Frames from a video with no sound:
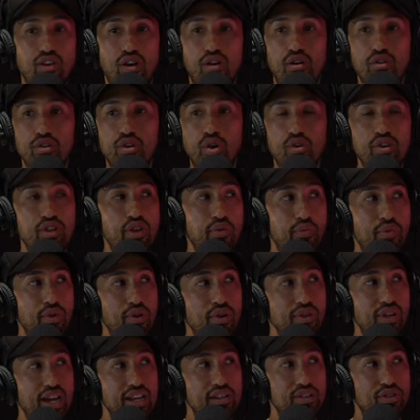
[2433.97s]
all no, go to the
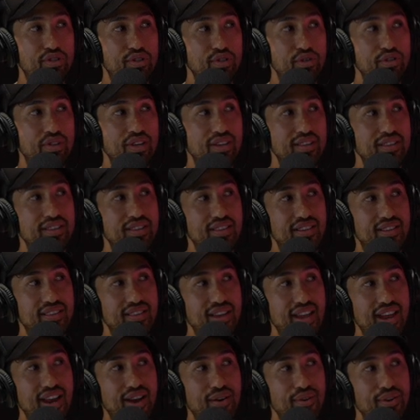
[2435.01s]
eight. like do the, the
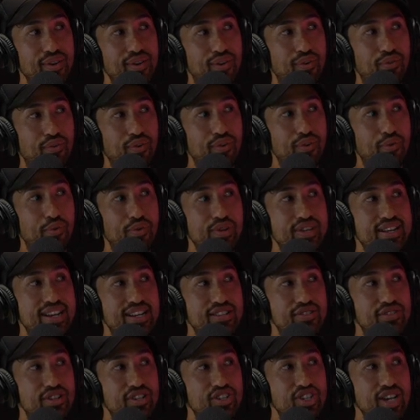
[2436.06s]
the aerial room where you
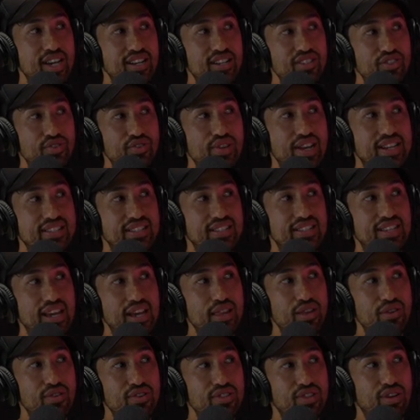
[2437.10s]
guys do the check-ins? Are you guys
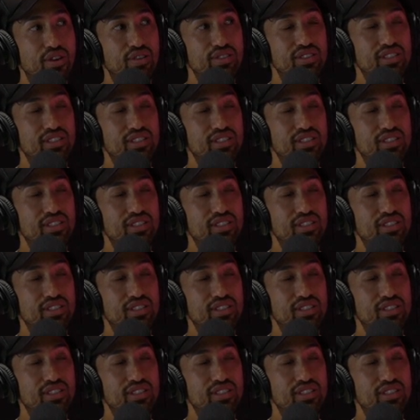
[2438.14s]
together? Or is for